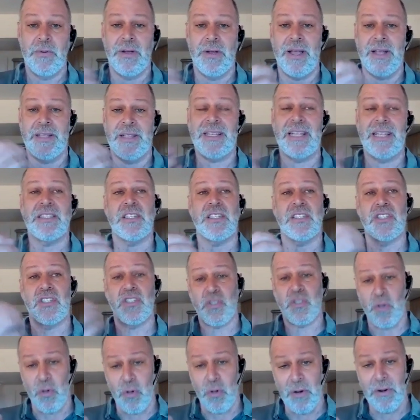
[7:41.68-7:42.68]
Right. That's a
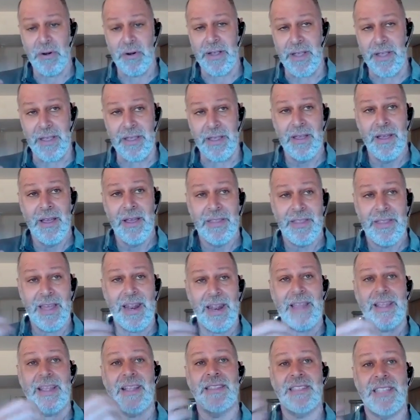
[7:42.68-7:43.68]
story that
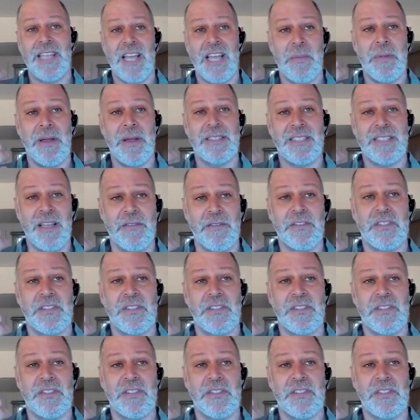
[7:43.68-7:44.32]
I can tell myself.